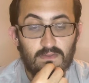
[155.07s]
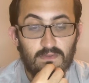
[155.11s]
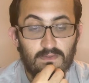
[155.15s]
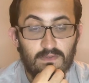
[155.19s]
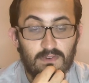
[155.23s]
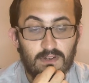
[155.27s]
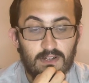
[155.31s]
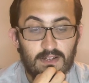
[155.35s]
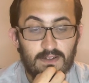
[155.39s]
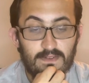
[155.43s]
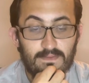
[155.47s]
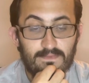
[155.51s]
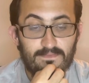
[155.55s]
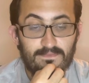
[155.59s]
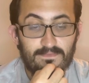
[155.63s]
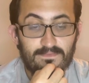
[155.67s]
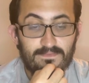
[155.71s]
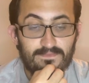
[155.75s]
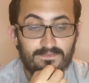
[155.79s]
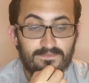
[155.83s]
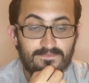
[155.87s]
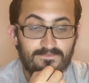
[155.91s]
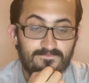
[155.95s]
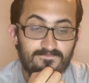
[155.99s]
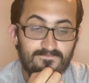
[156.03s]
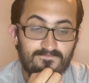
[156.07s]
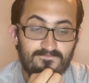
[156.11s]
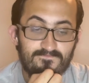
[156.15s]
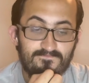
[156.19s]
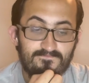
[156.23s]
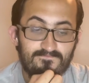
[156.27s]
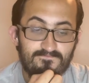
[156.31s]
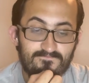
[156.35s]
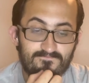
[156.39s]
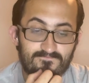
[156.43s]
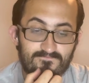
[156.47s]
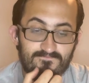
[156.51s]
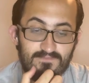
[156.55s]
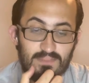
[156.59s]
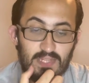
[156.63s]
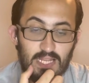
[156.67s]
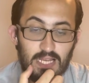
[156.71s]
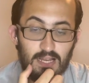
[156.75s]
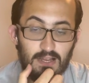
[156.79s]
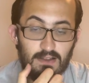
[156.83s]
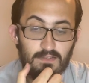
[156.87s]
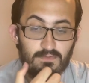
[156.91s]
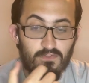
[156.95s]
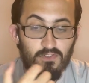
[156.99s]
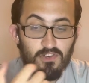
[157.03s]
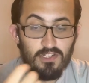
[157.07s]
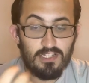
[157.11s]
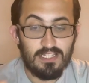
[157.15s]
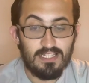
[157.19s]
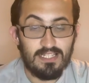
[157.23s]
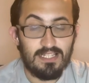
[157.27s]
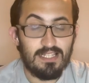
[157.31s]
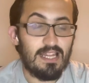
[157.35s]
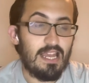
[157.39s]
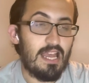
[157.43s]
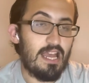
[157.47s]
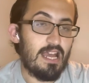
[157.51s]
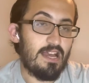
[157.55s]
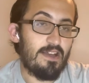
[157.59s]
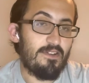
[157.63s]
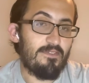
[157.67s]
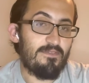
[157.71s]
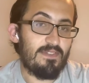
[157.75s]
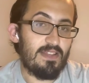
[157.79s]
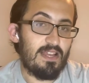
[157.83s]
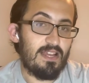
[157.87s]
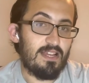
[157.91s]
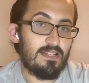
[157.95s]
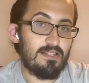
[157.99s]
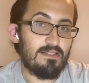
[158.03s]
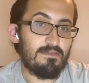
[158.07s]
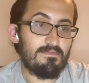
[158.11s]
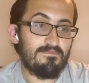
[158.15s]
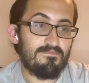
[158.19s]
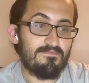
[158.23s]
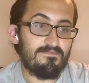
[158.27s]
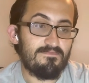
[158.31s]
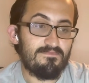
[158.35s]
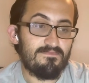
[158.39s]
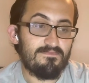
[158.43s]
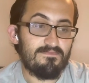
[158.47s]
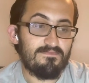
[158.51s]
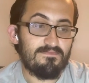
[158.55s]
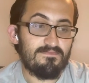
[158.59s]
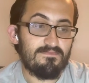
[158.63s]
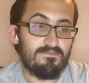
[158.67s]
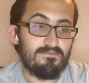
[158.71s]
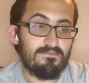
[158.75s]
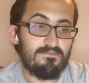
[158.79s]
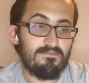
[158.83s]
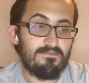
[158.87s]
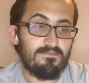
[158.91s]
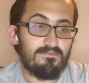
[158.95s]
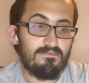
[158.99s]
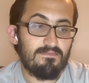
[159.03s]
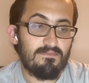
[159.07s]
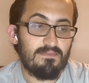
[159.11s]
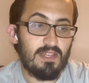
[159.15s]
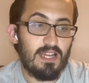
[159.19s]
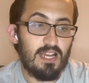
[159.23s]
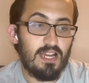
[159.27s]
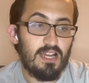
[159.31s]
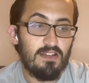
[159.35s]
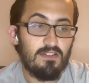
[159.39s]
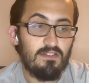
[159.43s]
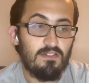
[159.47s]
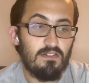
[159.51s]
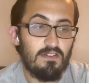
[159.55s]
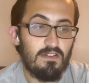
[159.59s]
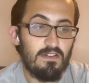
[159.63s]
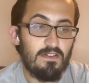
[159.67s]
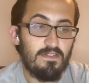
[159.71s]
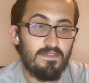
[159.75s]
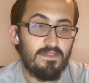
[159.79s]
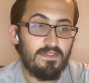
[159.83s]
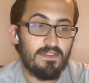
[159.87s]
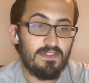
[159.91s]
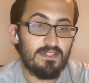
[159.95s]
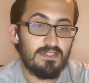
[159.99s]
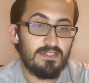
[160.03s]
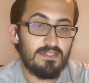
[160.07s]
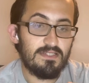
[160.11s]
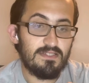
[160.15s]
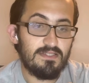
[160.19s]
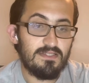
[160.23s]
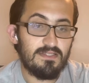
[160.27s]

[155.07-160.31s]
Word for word: Well, unfortunately, I have that. I don't know if